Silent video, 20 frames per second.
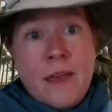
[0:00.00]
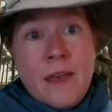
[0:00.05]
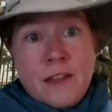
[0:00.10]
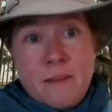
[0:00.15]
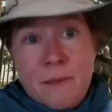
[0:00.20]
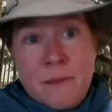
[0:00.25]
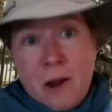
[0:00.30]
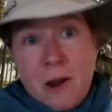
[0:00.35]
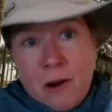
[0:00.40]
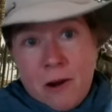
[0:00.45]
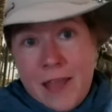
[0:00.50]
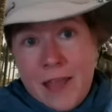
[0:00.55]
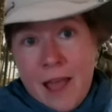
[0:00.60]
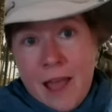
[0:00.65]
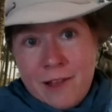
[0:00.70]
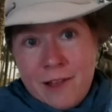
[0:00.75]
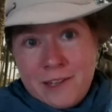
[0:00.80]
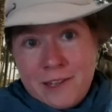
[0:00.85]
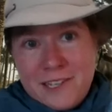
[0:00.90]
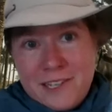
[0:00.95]
to be an
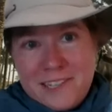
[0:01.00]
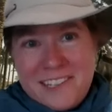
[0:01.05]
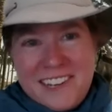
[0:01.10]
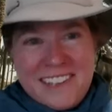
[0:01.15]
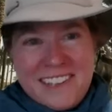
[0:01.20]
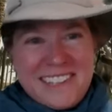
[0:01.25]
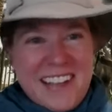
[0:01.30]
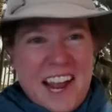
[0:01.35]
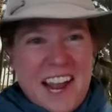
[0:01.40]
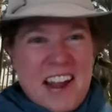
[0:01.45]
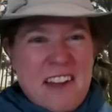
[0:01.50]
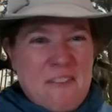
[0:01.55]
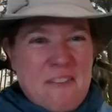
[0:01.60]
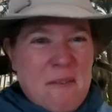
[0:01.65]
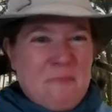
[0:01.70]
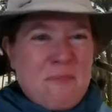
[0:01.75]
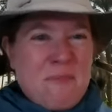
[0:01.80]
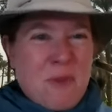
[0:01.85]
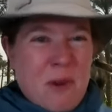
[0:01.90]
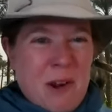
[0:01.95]
archaeologist, and it's kind of a
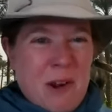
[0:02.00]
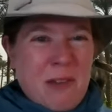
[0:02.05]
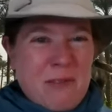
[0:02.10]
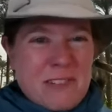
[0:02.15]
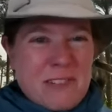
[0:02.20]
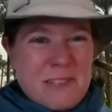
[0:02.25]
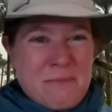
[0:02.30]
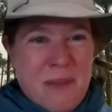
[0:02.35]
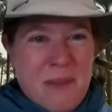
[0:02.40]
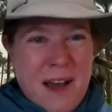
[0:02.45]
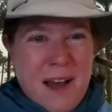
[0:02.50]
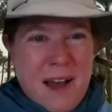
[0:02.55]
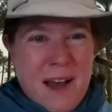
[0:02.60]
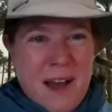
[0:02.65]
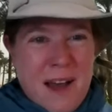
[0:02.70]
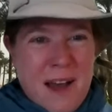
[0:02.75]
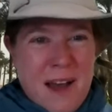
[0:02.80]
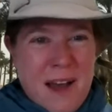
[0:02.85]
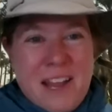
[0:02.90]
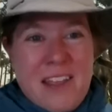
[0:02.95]
boring
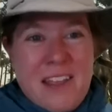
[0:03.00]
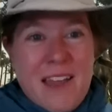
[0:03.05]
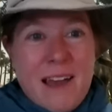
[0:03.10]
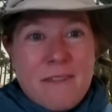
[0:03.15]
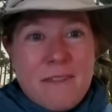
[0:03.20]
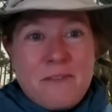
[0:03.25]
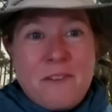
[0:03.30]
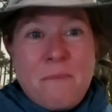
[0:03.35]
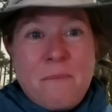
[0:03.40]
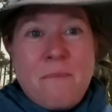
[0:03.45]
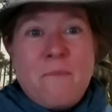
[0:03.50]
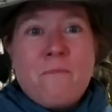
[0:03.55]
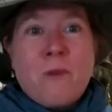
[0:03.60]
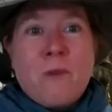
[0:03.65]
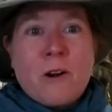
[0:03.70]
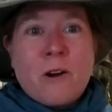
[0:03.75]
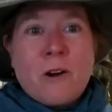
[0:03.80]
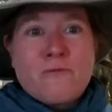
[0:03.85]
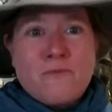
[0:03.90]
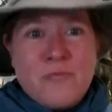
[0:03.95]
response, but you have to
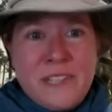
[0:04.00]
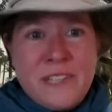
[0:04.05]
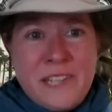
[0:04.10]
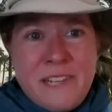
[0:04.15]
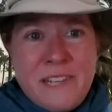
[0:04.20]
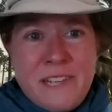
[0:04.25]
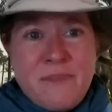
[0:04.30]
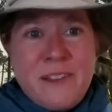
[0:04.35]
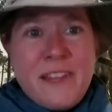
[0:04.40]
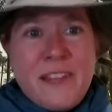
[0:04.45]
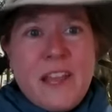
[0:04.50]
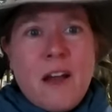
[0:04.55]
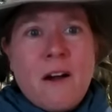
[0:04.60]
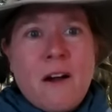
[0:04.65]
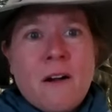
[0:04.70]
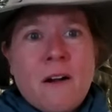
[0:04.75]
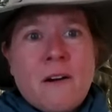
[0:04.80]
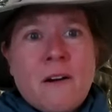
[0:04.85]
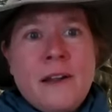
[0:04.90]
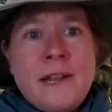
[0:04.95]
work really, really
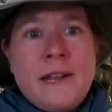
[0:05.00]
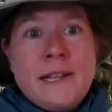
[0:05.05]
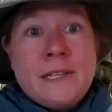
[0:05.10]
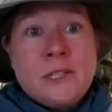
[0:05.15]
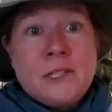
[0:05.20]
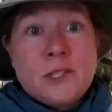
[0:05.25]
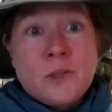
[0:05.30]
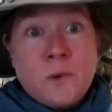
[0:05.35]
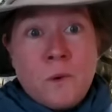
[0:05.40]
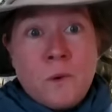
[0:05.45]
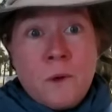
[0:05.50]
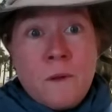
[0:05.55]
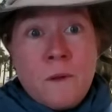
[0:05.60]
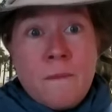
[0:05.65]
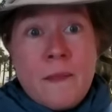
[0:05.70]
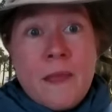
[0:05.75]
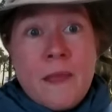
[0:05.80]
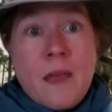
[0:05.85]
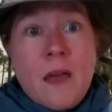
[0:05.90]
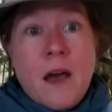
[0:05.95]
hard in school.
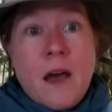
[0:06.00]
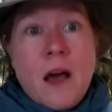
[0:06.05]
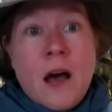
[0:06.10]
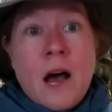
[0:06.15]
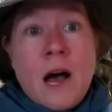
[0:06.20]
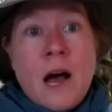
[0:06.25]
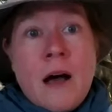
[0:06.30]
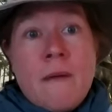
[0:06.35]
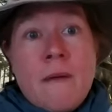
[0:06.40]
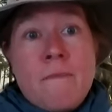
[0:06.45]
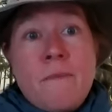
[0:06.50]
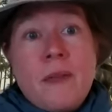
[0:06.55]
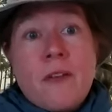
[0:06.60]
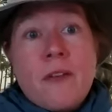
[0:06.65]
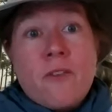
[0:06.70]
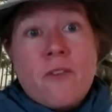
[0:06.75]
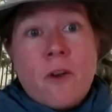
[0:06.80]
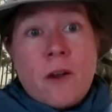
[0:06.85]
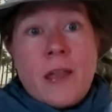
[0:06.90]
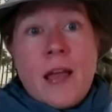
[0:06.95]
Um,
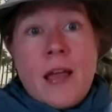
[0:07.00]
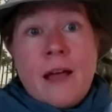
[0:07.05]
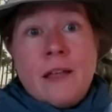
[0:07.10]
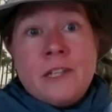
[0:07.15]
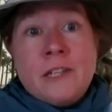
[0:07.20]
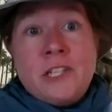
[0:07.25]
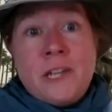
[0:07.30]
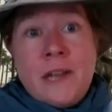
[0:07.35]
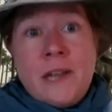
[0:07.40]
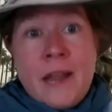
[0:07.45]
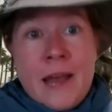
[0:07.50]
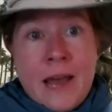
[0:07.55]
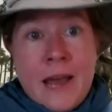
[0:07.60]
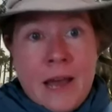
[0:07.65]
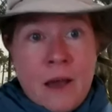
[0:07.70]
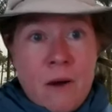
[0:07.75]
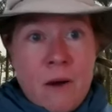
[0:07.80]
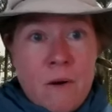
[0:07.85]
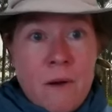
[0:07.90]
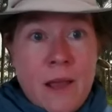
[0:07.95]
because archaeology
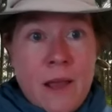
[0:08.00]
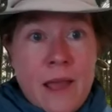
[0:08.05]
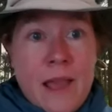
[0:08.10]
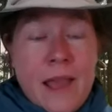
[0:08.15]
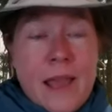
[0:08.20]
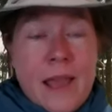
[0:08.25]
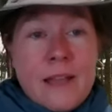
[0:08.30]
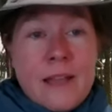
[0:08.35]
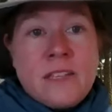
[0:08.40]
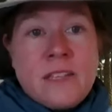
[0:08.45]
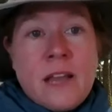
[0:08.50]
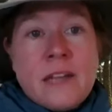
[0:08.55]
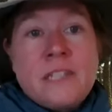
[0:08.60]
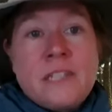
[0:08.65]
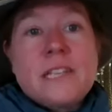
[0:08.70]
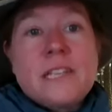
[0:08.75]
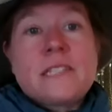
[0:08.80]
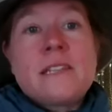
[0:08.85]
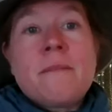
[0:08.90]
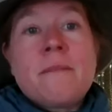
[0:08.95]
now, it's not
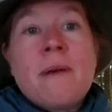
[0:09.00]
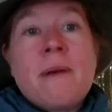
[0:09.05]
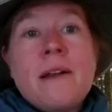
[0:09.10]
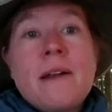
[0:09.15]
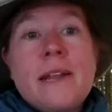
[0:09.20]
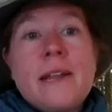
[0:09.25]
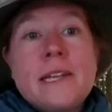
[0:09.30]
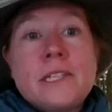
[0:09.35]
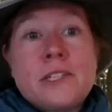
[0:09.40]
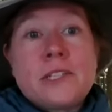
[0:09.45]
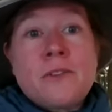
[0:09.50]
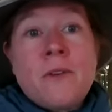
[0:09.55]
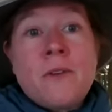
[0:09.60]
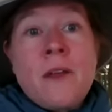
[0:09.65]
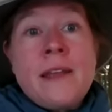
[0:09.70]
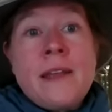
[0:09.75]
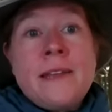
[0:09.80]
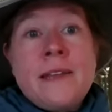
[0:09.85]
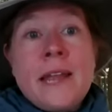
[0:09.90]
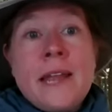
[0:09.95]
just about
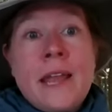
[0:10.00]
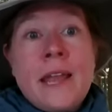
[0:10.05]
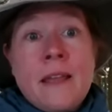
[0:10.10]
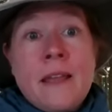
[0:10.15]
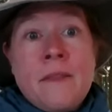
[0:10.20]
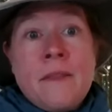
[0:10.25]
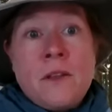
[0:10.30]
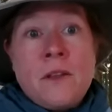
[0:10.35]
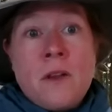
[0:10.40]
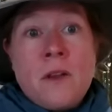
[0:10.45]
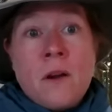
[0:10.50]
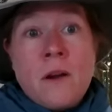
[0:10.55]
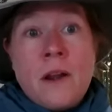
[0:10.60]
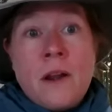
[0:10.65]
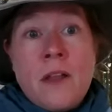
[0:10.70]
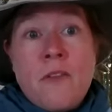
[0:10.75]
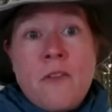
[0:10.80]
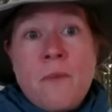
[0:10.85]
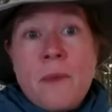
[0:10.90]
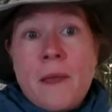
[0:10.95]
history and digging in the dirt,
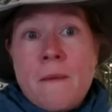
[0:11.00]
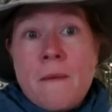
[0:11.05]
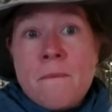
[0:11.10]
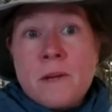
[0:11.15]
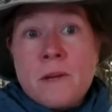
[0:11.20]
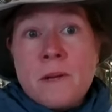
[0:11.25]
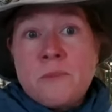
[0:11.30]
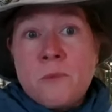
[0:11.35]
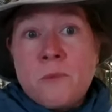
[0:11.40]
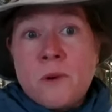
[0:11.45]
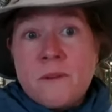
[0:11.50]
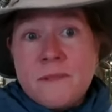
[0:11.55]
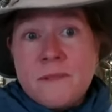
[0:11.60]
it's become much more